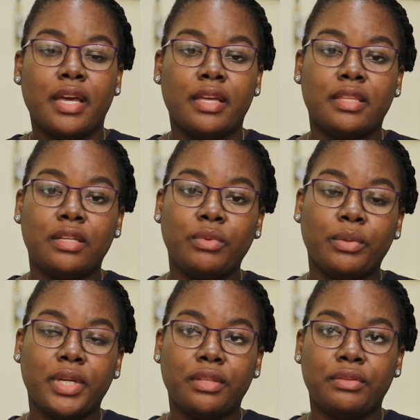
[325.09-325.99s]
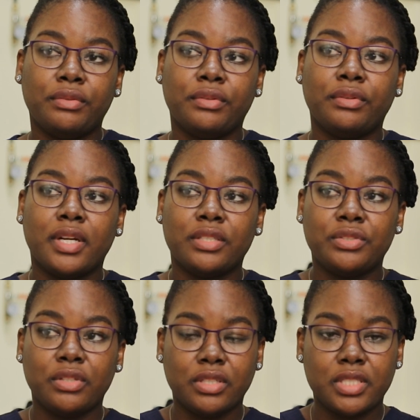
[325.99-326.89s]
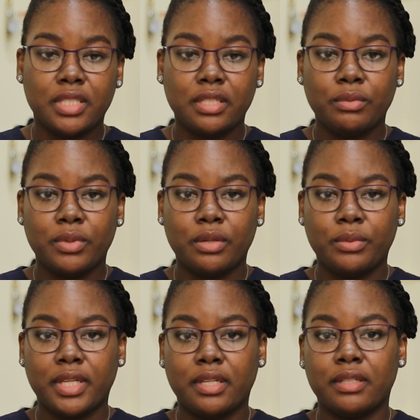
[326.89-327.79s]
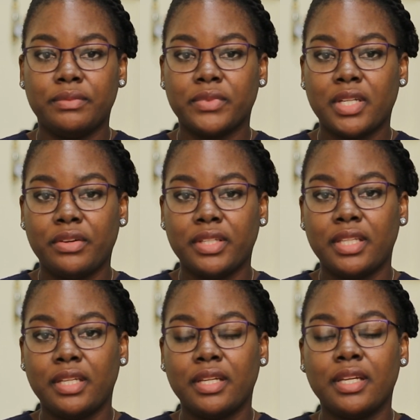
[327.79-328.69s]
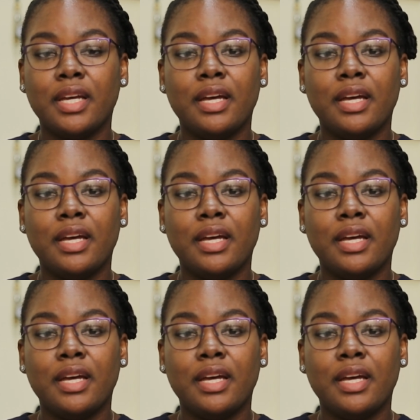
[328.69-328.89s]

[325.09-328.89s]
And then we went through Embryology, where we are currently